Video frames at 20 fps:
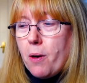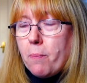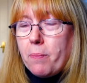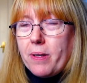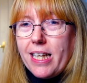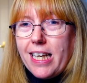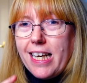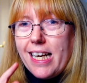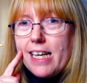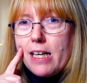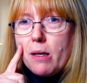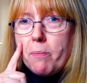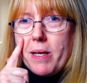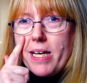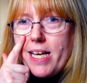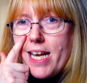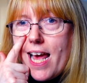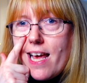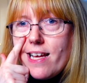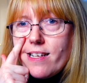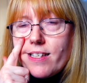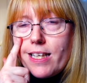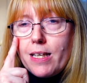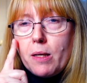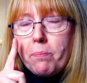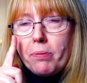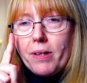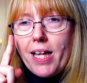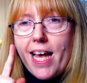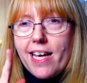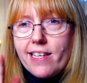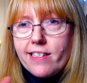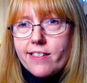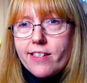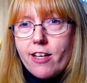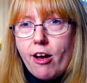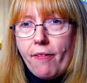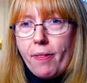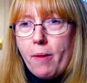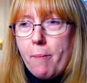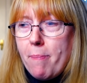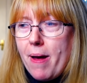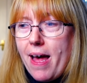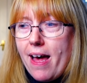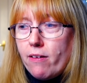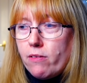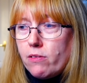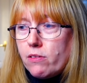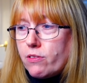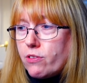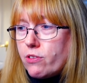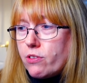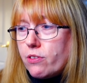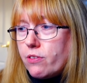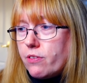but a little bit nasally placed on the belt.